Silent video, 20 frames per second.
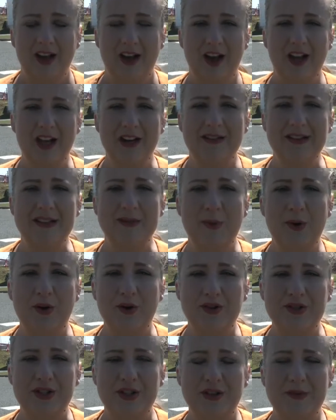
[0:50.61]
Earlier I
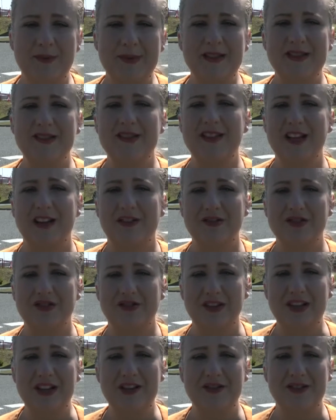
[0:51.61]
spoke to the business
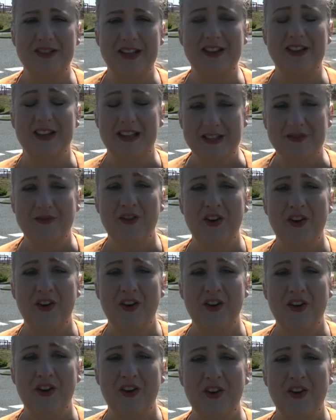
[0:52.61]
secretary, who said he's very